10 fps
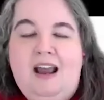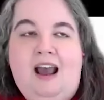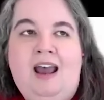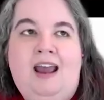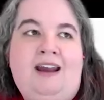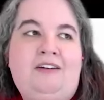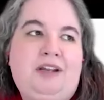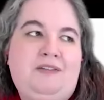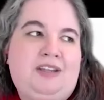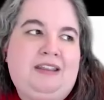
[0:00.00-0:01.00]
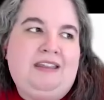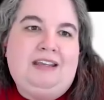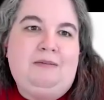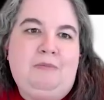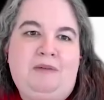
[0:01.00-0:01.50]
I, I don't even
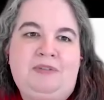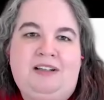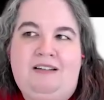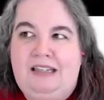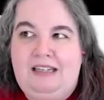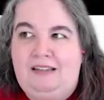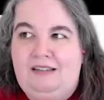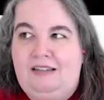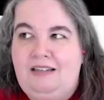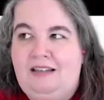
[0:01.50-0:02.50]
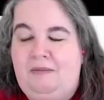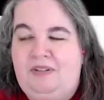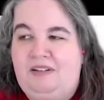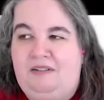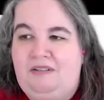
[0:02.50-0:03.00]
think that Mei was on these these
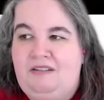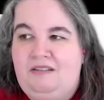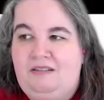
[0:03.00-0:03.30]
episodes.